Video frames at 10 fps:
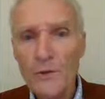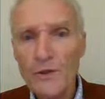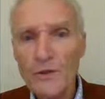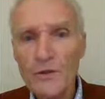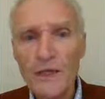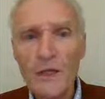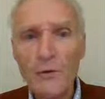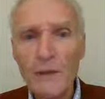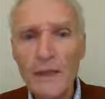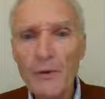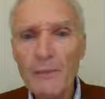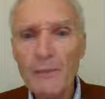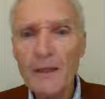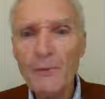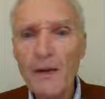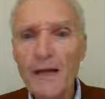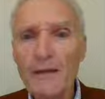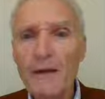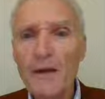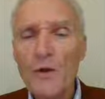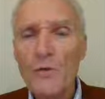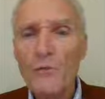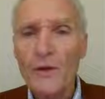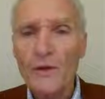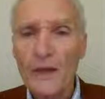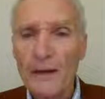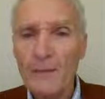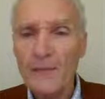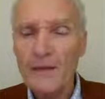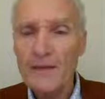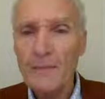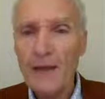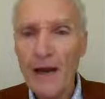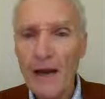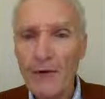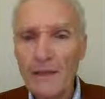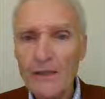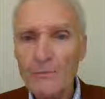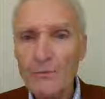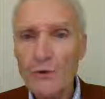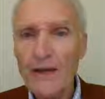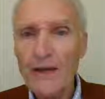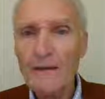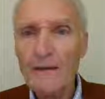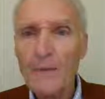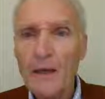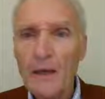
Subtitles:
which is in equilibrium in the blood with D-beta hydroxybutyrate.